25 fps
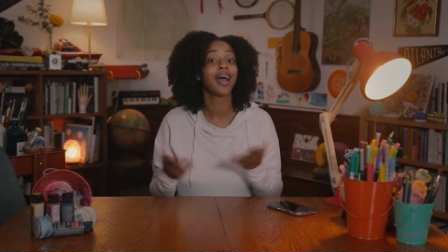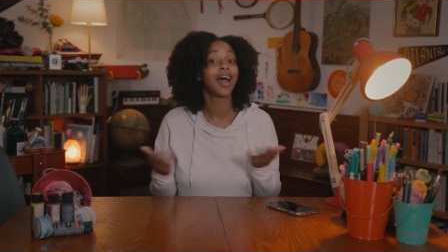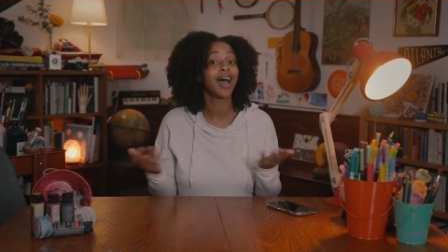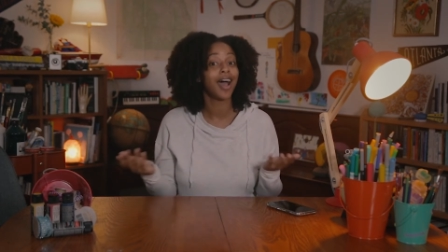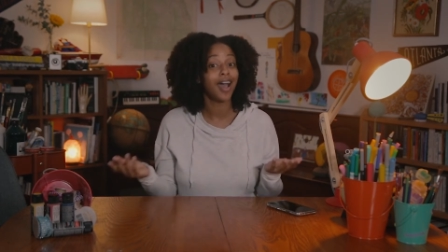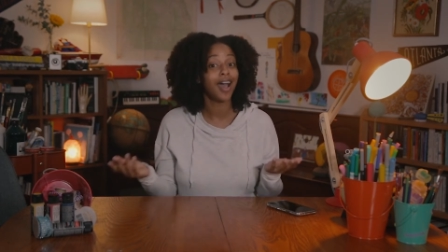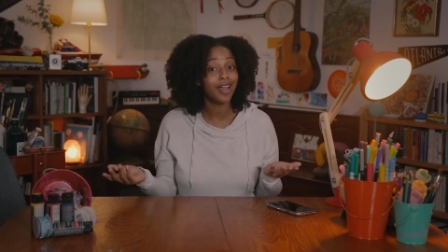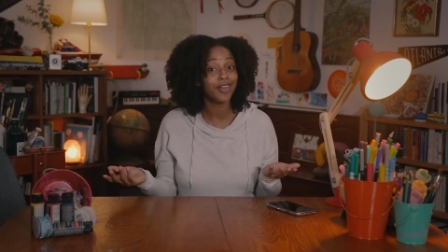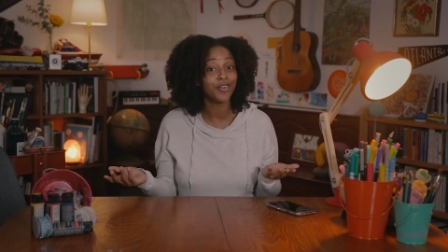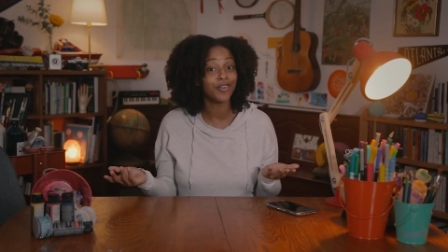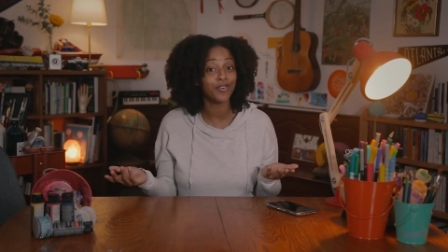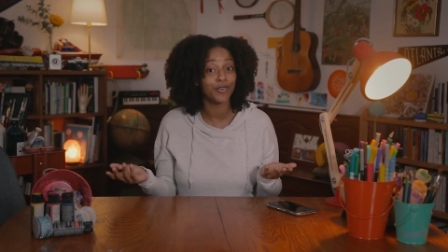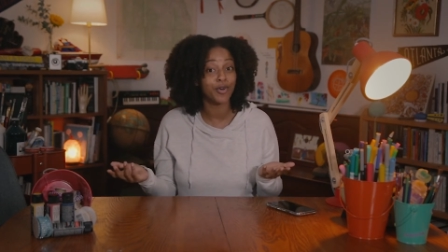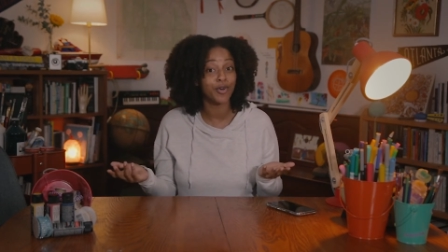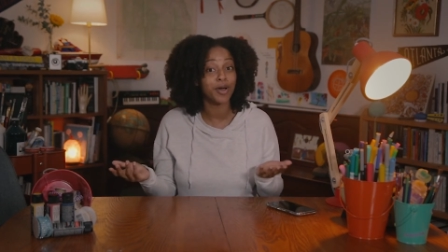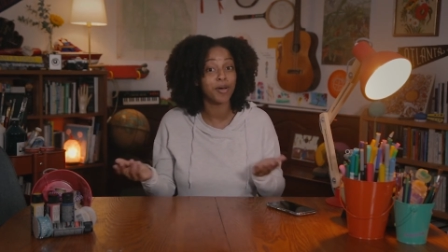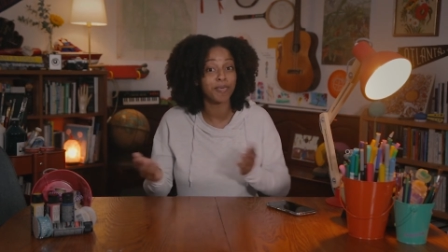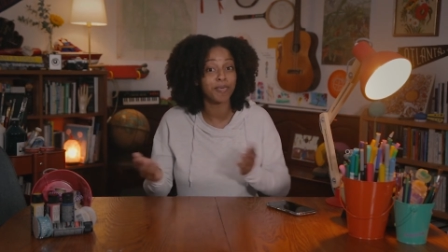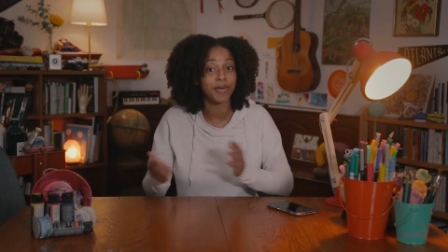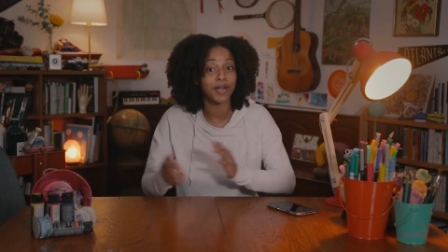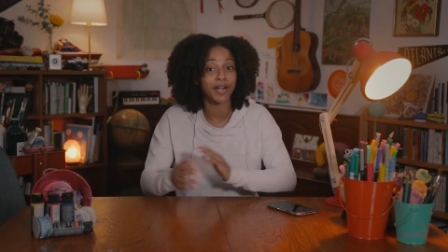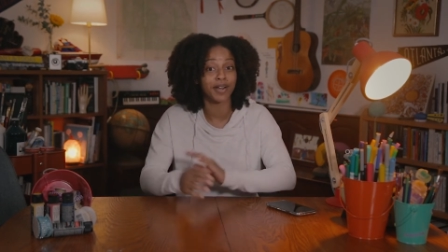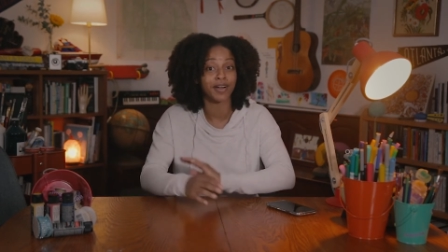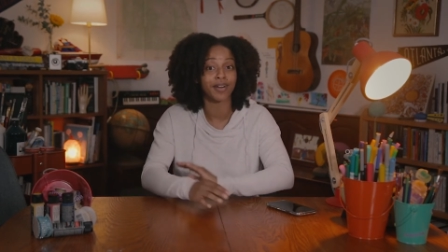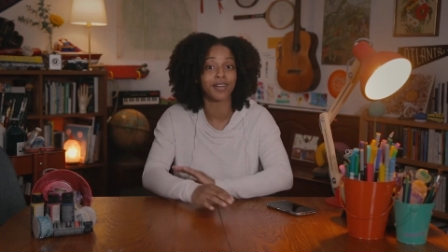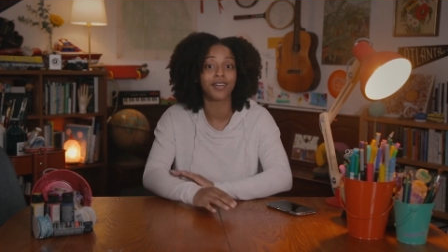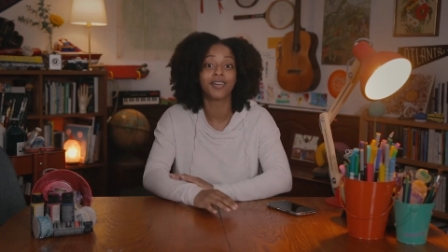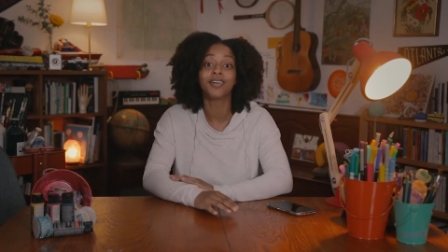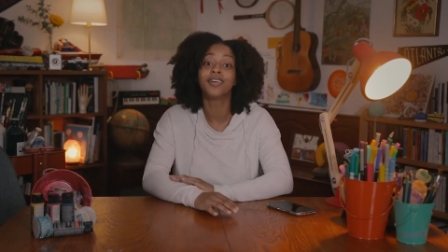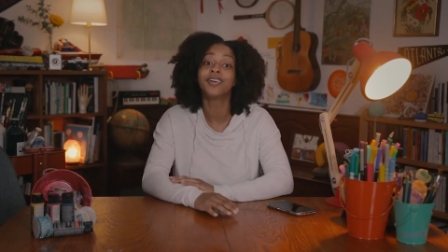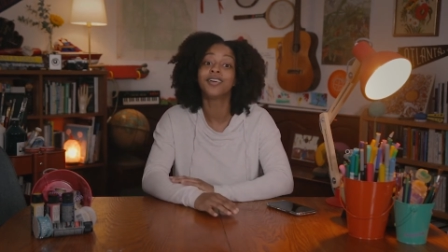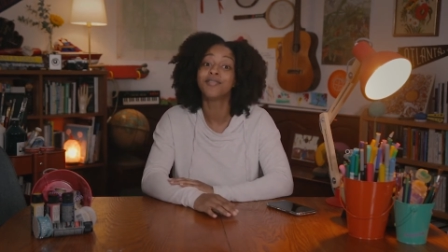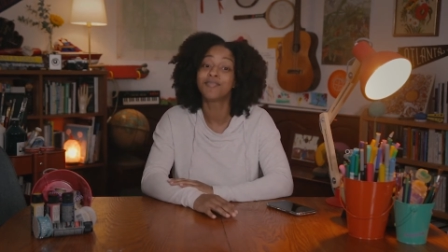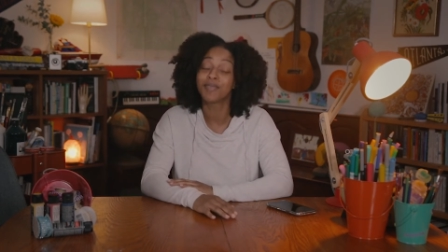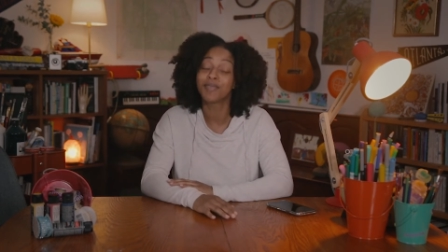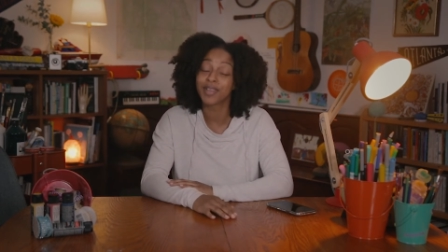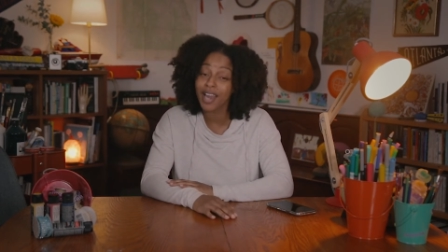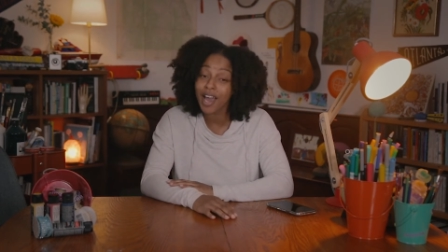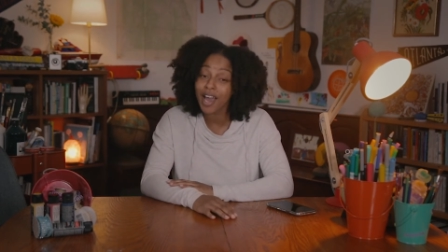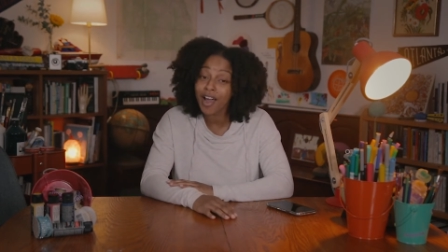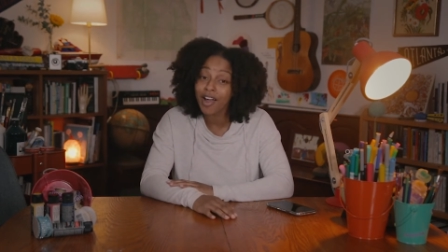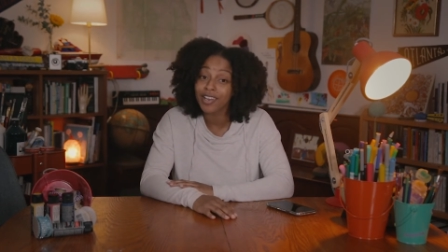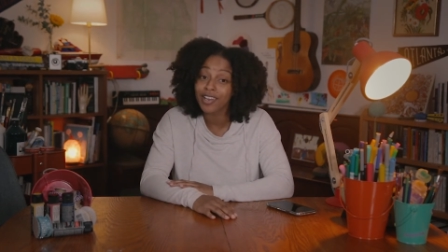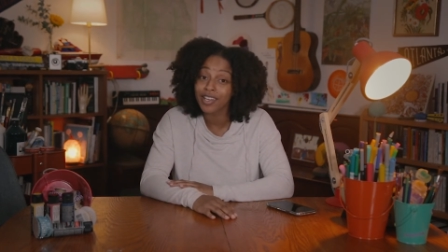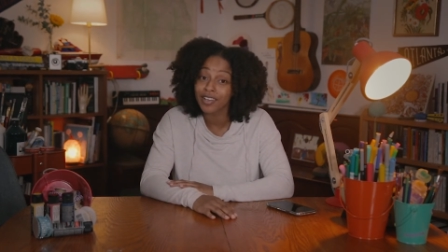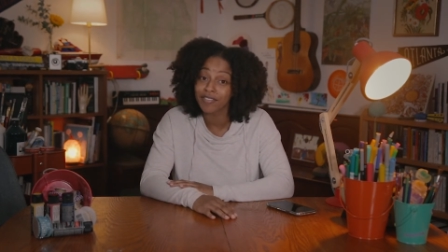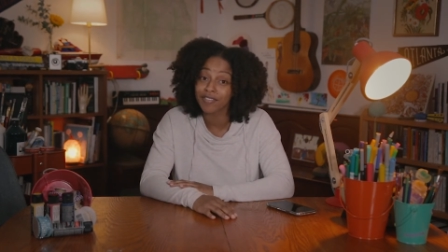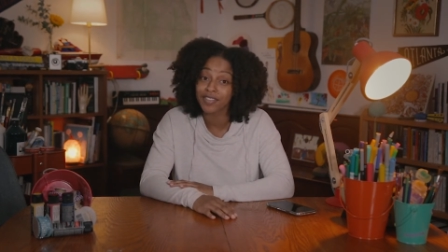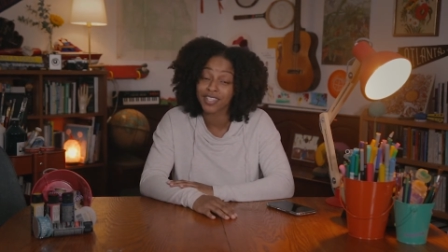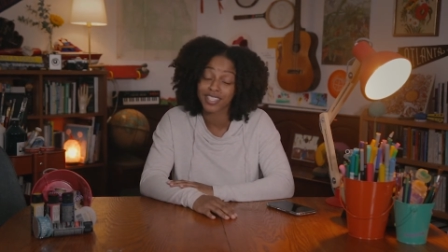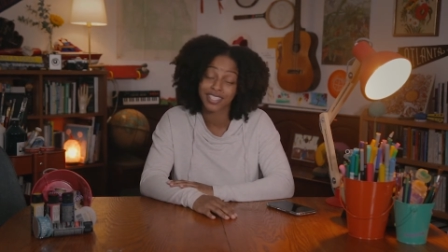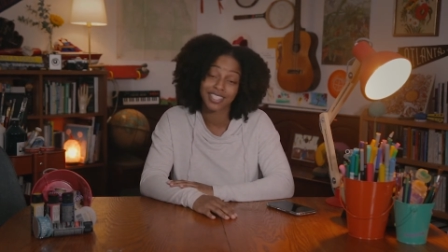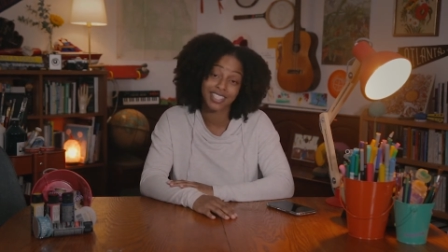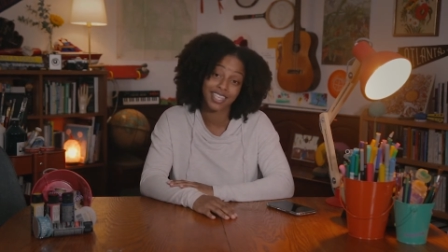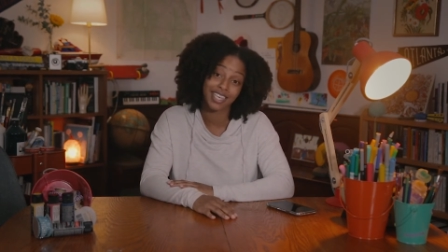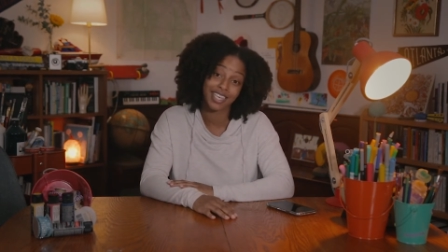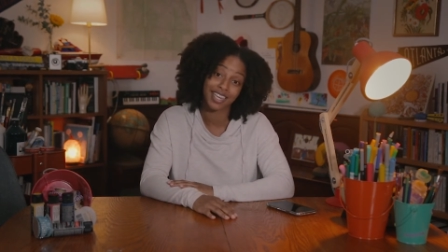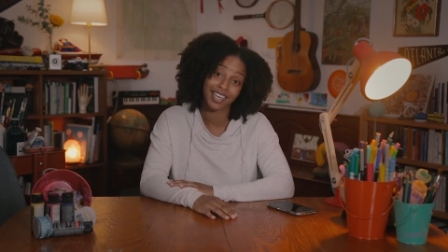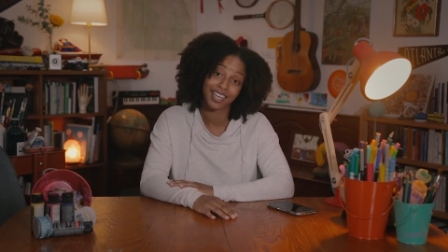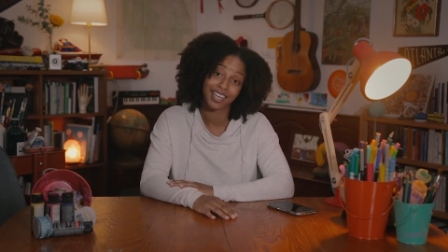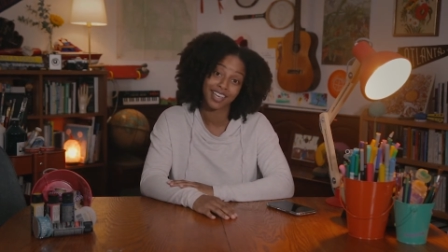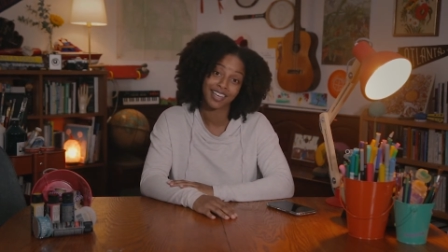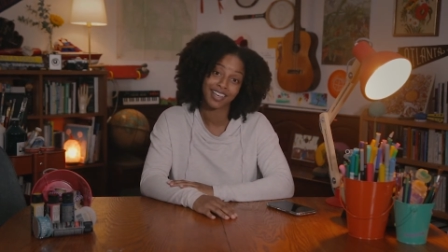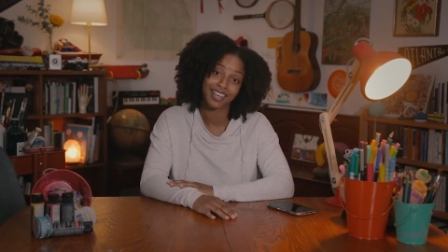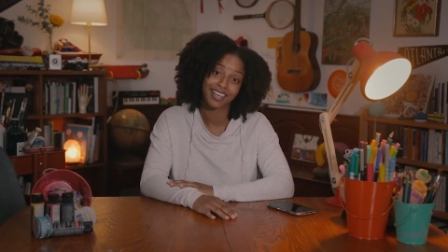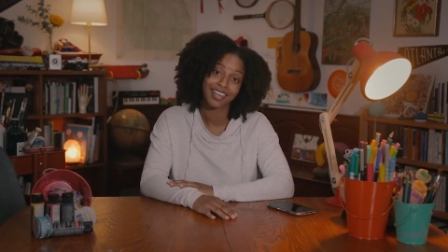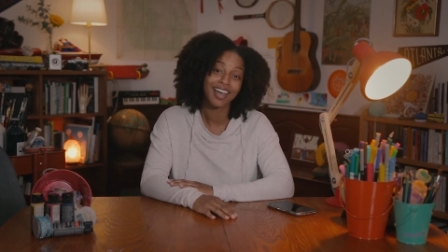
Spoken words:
I grew up here, but now I live in the city.